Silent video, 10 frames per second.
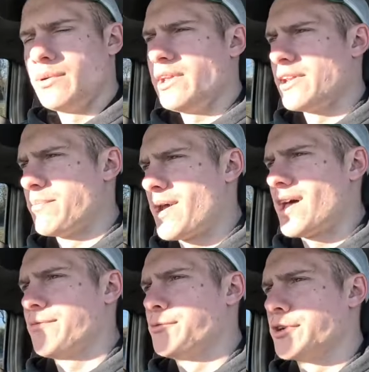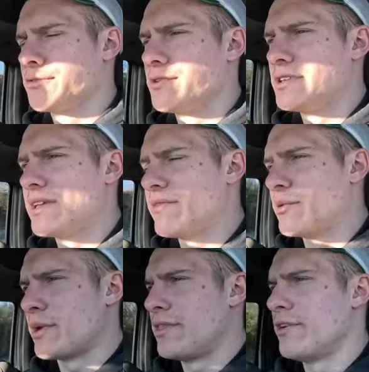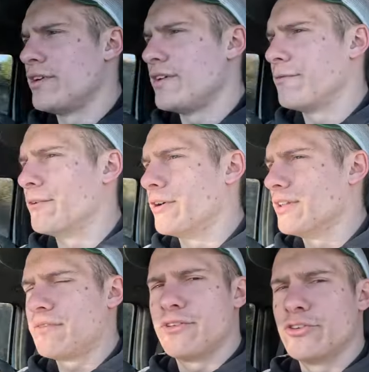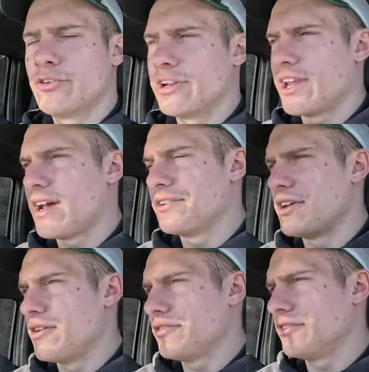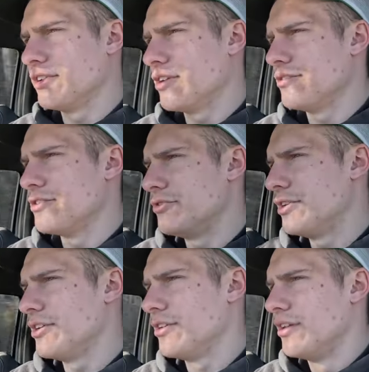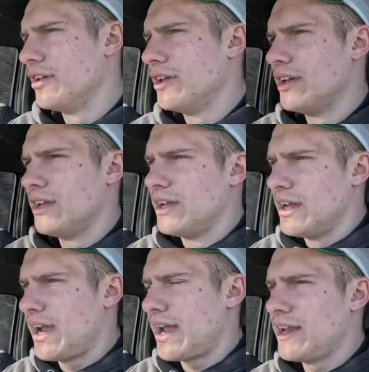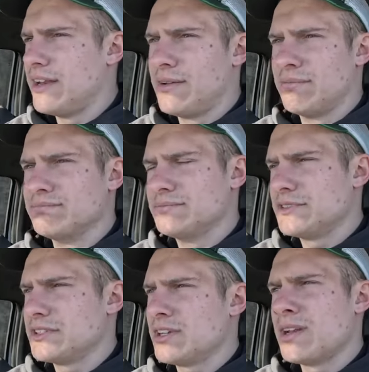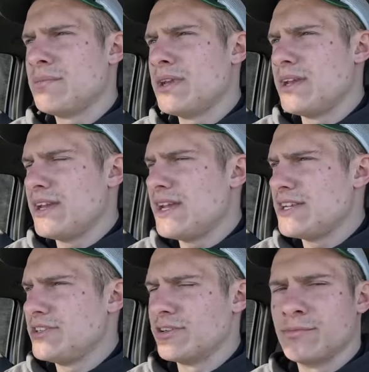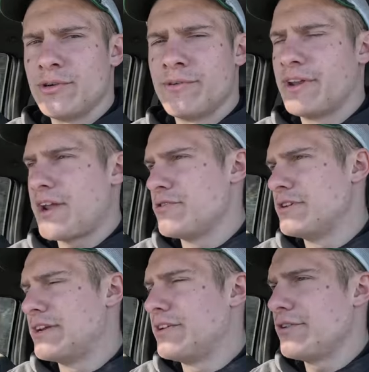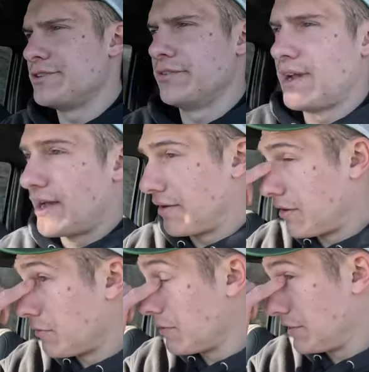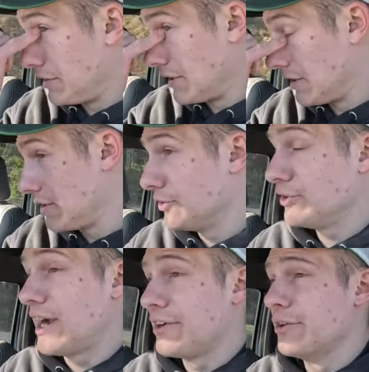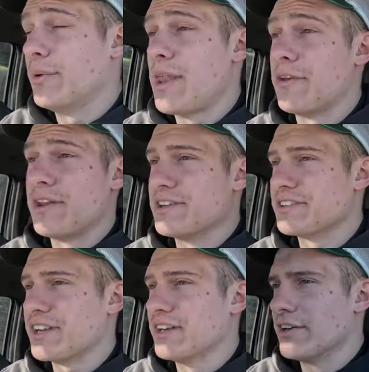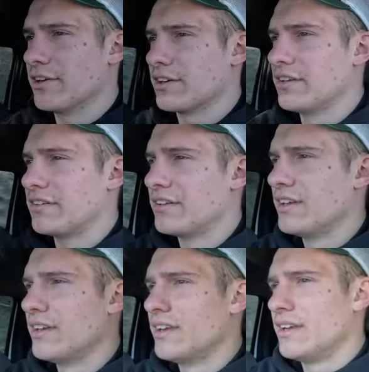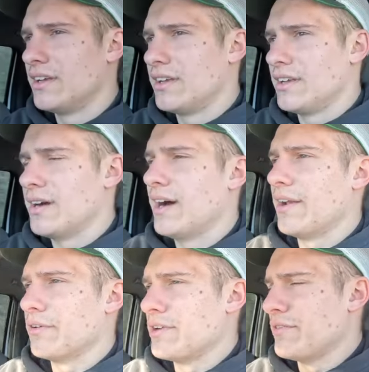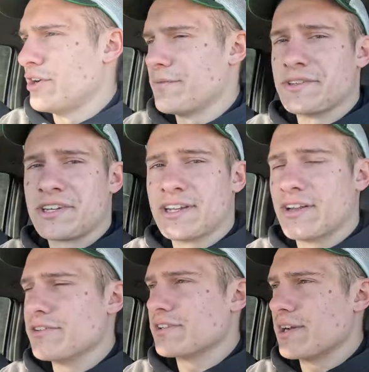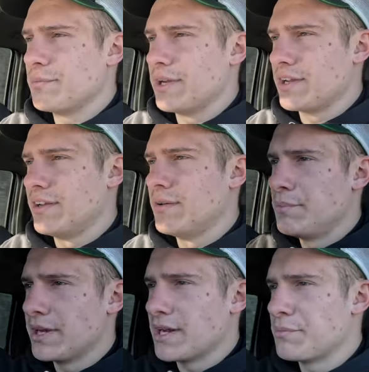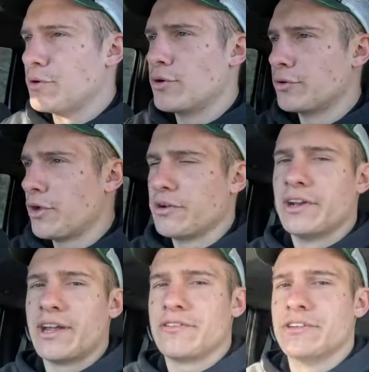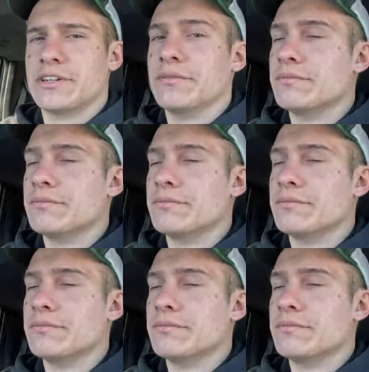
We need the pallet forks for the 7130 for lifting triticale totes to load the drill. And um, it's gonna be easier moving nitrogen totes around with the tractor rather than the skid loader because uh, I don't even know if the skid loader is going to pick, pick up a whole tote of nitrogen.